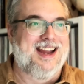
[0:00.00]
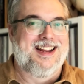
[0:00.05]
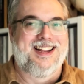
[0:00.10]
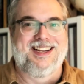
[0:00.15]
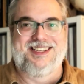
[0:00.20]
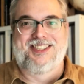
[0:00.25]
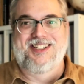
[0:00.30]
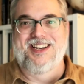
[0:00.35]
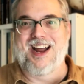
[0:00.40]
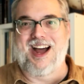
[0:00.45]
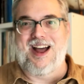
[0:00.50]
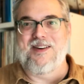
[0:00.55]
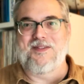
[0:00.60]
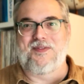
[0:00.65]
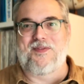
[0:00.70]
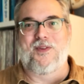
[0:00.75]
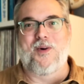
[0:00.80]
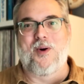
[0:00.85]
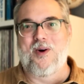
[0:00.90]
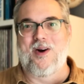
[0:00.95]
It's not
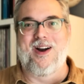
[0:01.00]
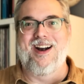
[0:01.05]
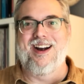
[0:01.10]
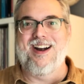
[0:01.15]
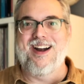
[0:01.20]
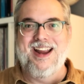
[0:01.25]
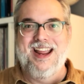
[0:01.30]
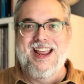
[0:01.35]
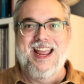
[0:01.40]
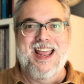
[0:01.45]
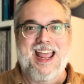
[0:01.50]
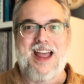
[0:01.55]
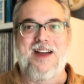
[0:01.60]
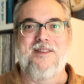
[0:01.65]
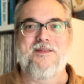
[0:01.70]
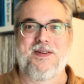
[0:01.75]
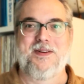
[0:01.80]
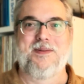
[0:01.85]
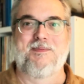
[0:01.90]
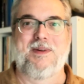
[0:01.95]
for
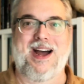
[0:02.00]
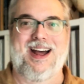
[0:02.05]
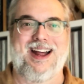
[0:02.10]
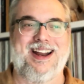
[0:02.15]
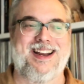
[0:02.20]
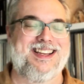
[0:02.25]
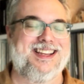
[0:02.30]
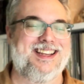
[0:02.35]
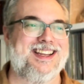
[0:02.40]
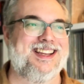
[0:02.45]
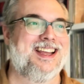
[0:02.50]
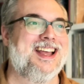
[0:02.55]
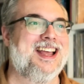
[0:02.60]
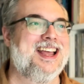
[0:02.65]
everybody.